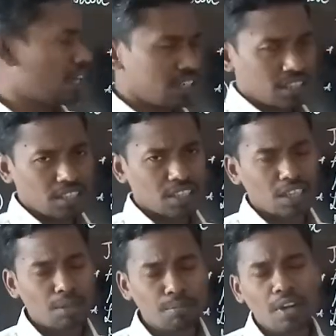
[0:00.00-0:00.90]
that,
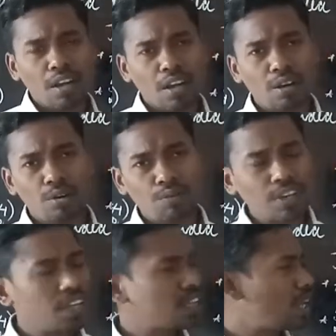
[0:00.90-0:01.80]

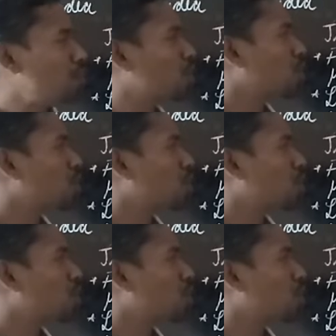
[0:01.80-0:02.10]
when he came